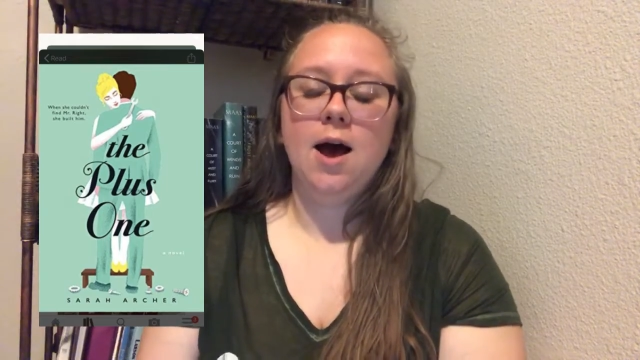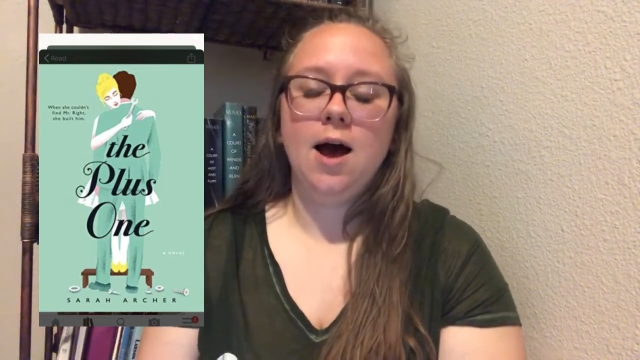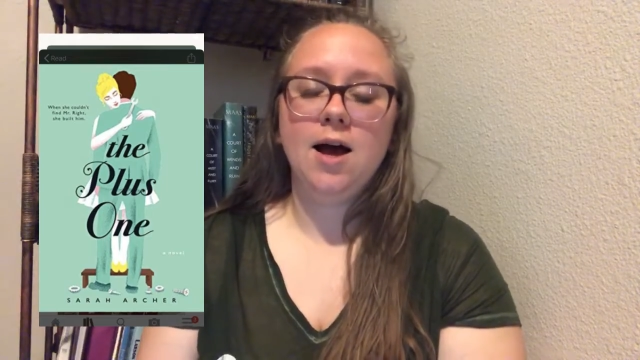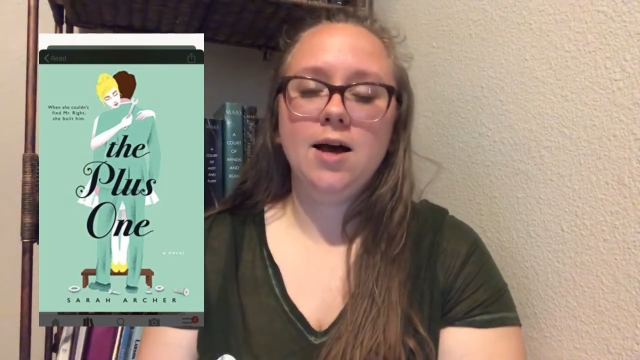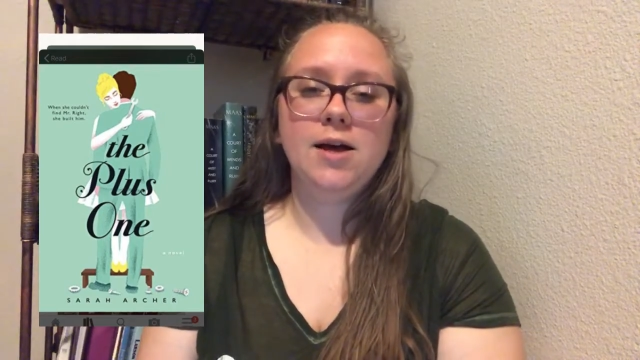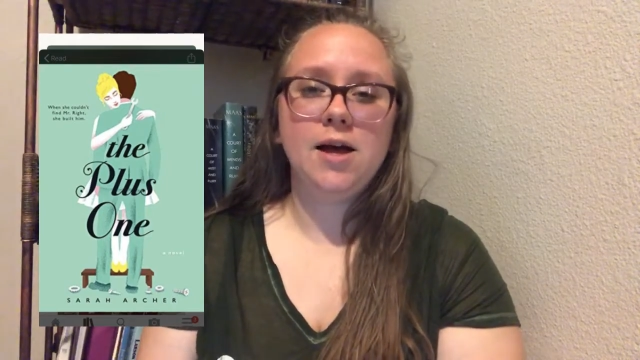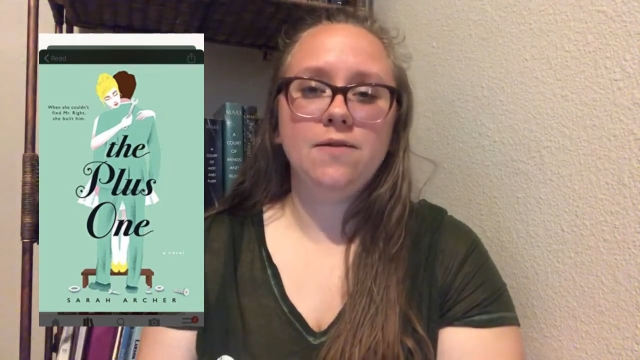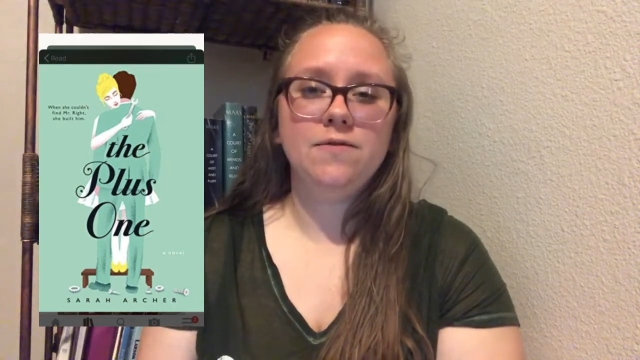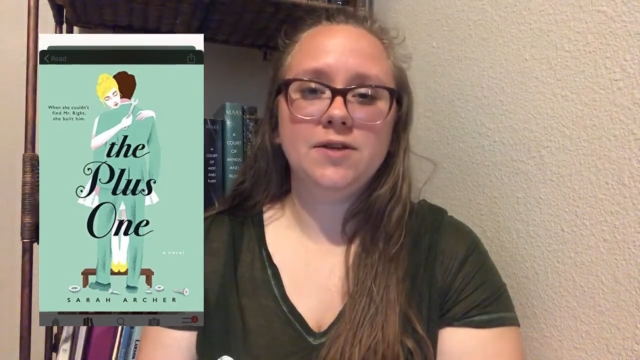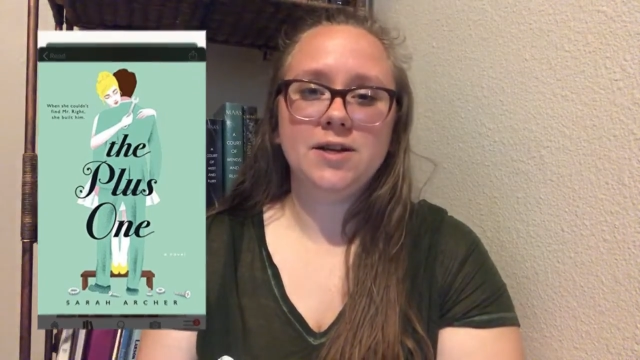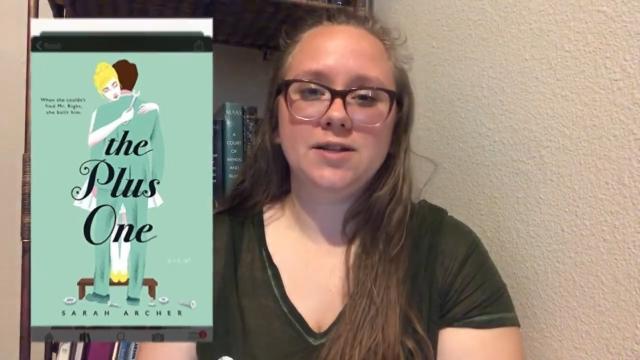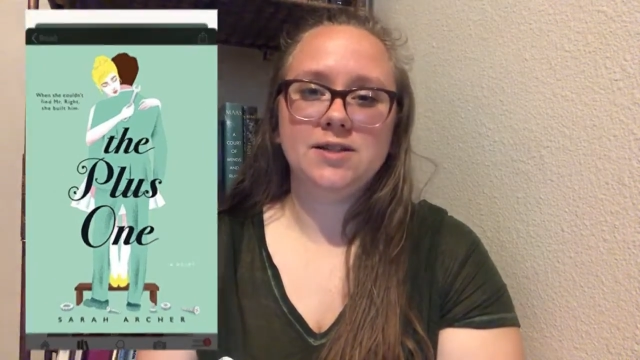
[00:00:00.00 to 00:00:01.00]
I gave
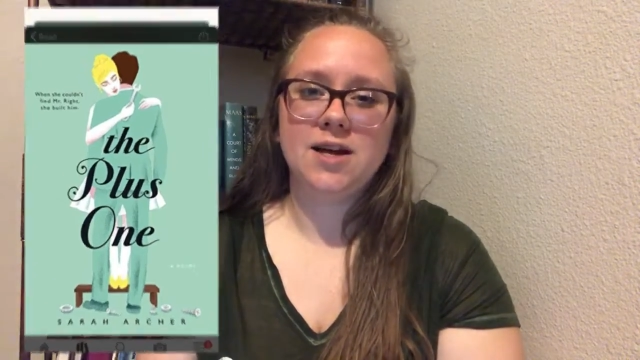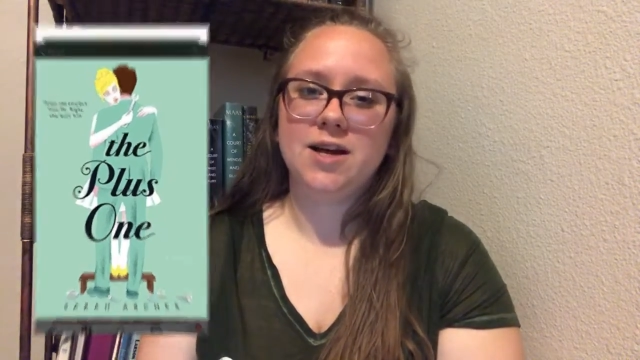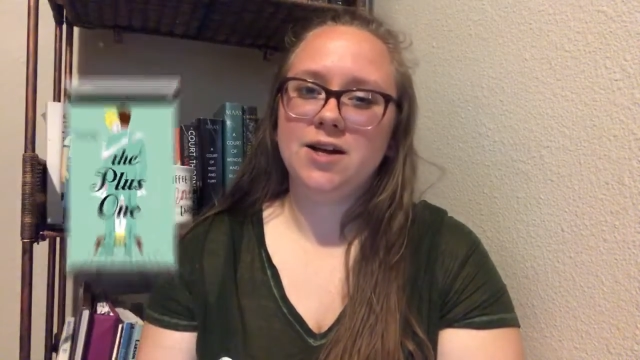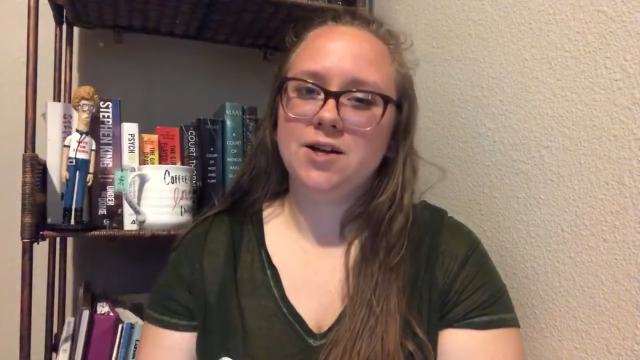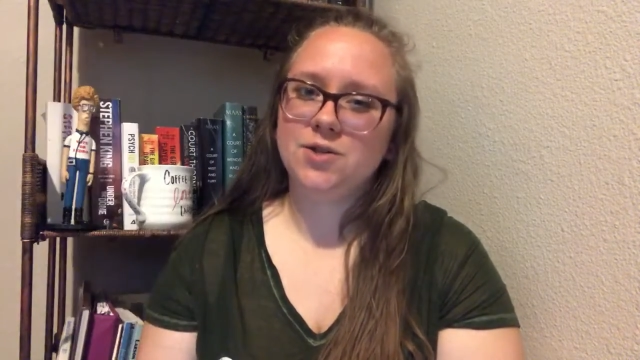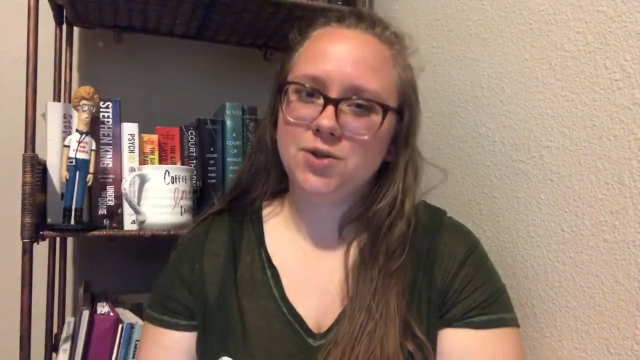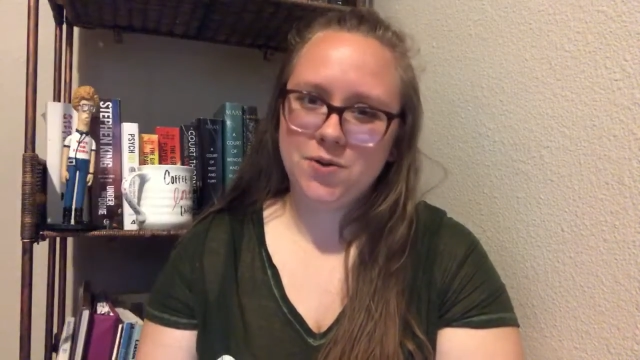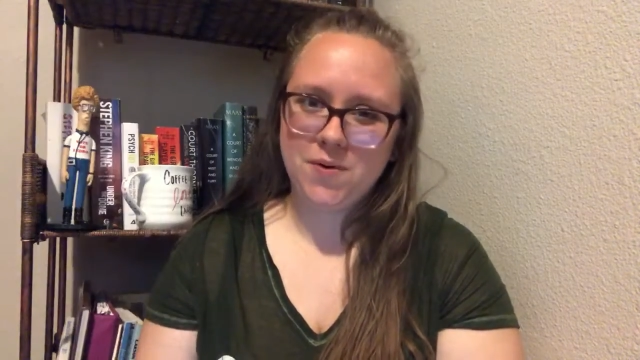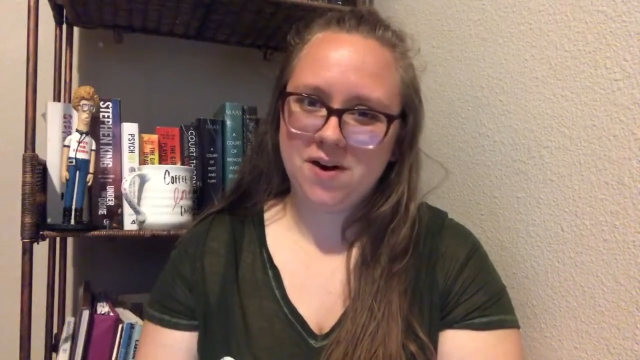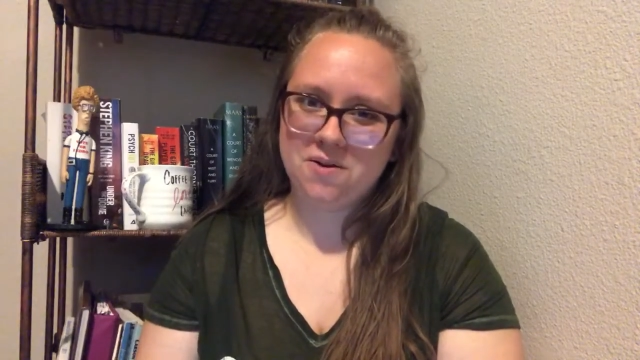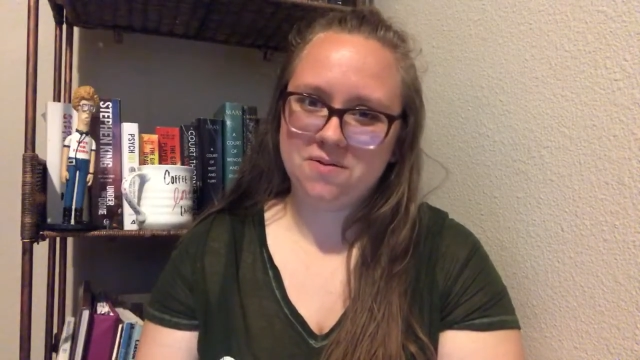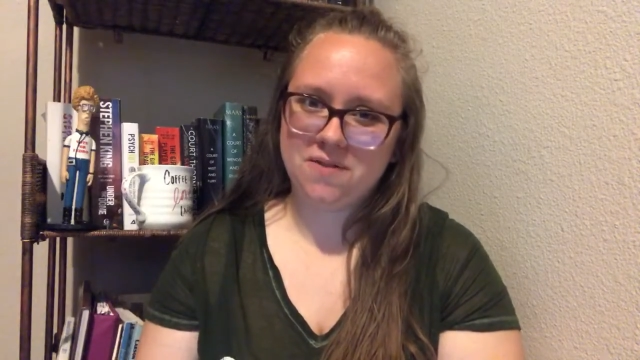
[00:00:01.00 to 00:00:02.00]
this a 2
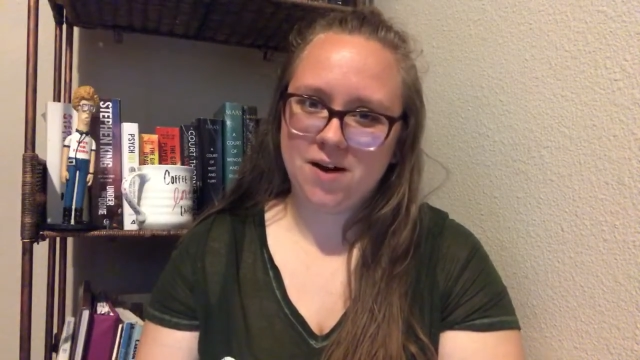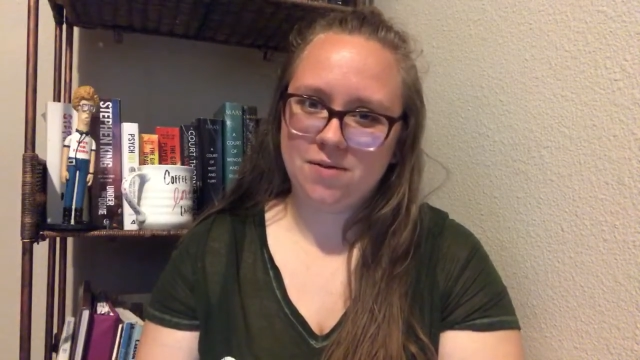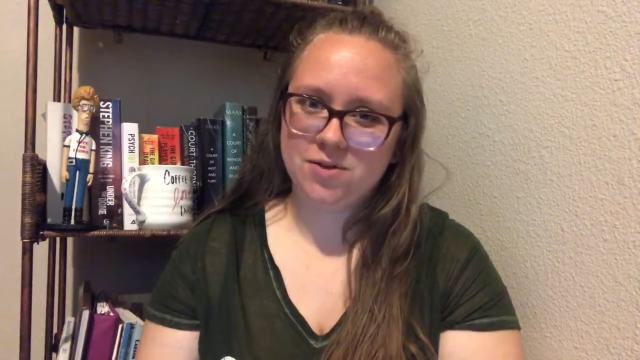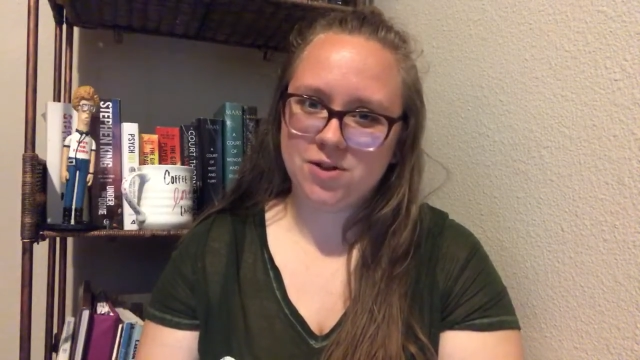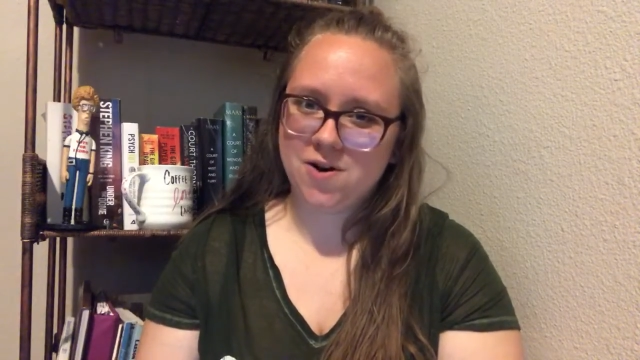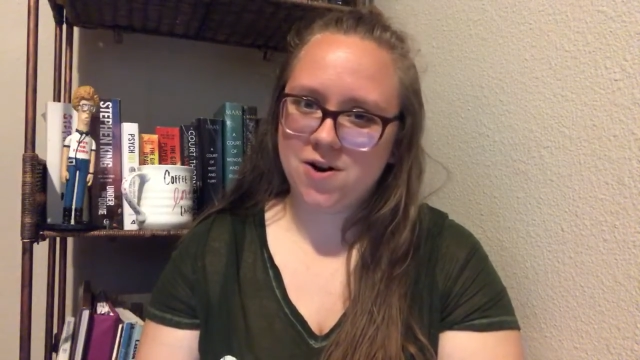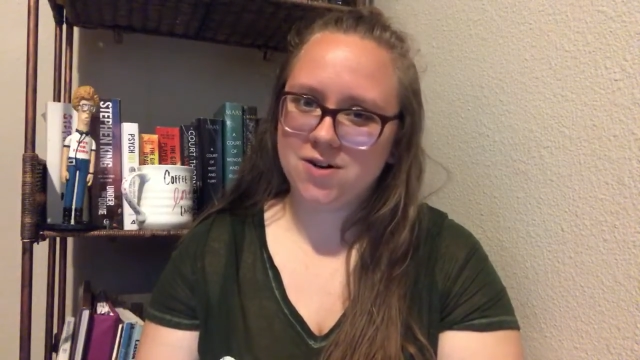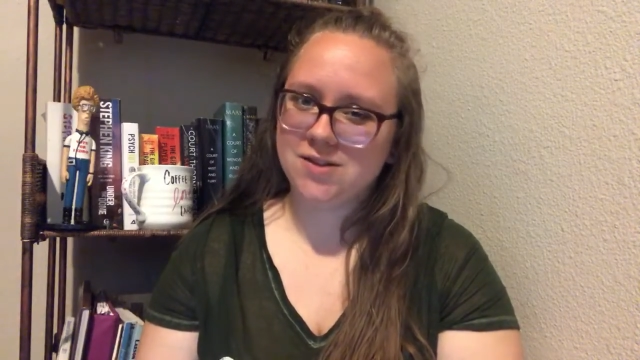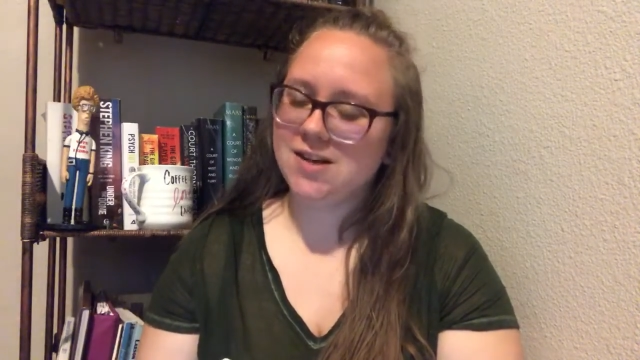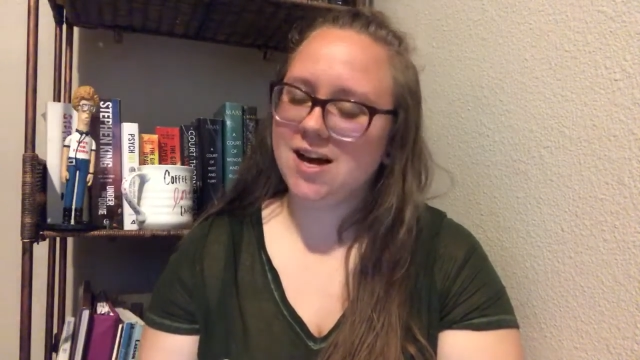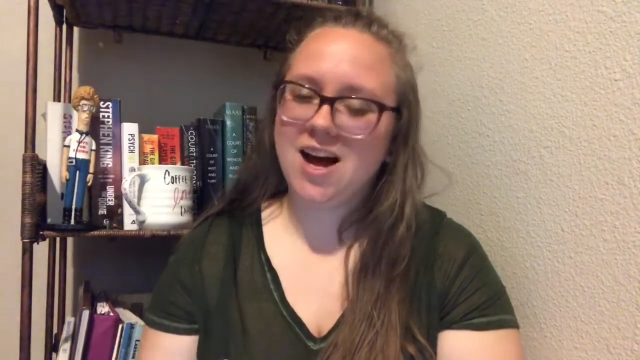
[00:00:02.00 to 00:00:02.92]
out of 5 stars.